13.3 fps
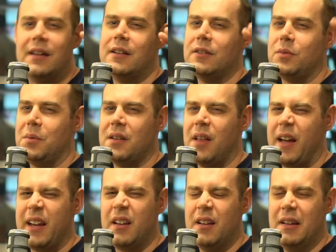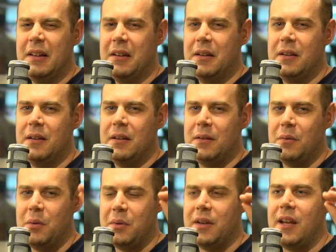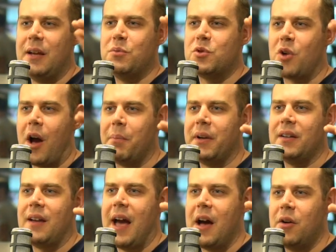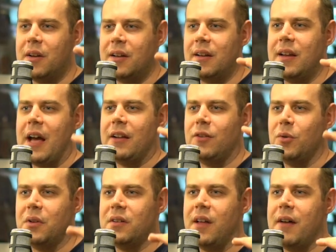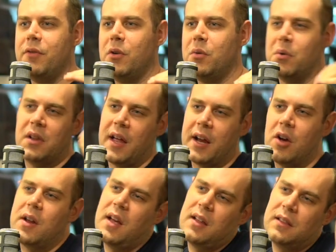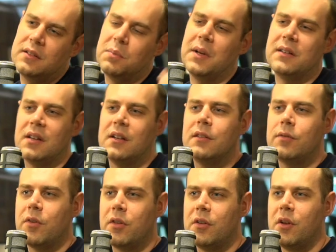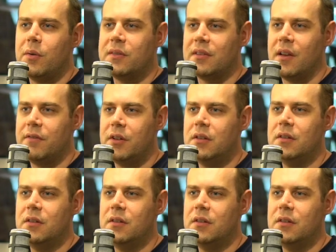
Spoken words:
is we would keep dropping down and get to a level. We're like, okay, this makes sense for the lowest level.